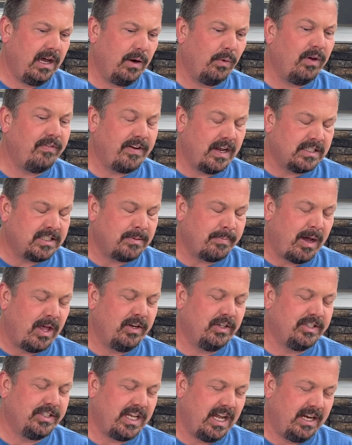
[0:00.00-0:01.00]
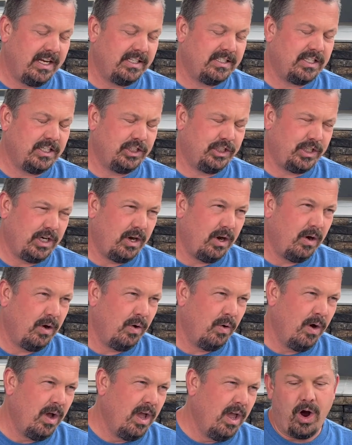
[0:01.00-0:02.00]
We've done some other studies that
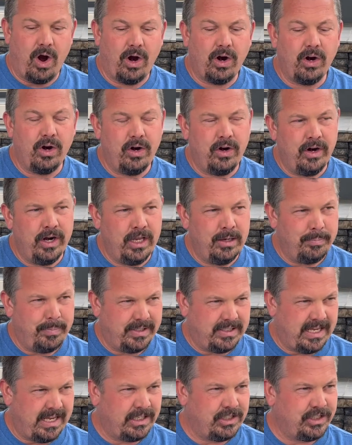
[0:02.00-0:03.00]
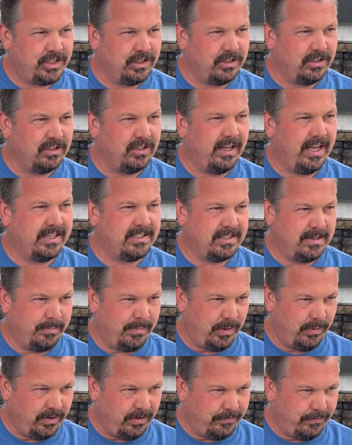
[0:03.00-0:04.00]
show our earning potential and somebody
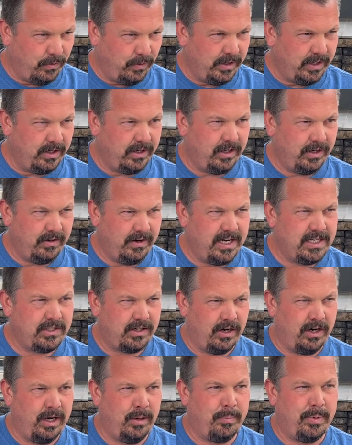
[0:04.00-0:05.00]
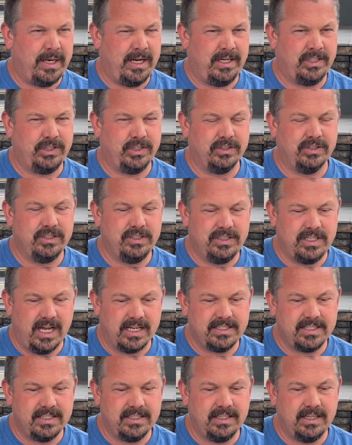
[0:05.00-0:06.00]
with a 4-year degree's earning potential
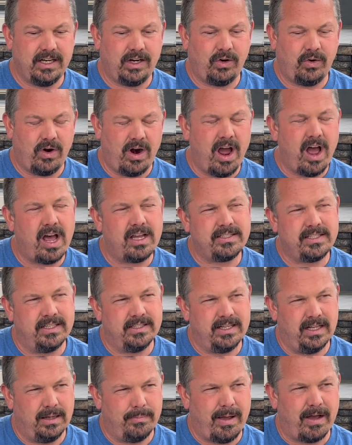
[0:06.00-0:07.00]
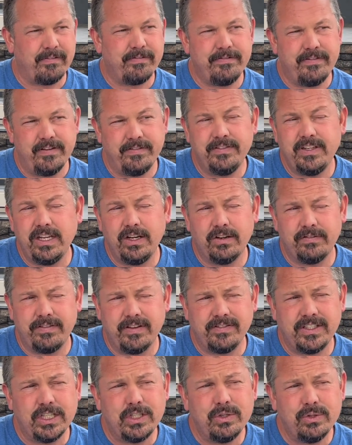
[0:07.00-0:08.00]
doesn't cross until about 50 or 52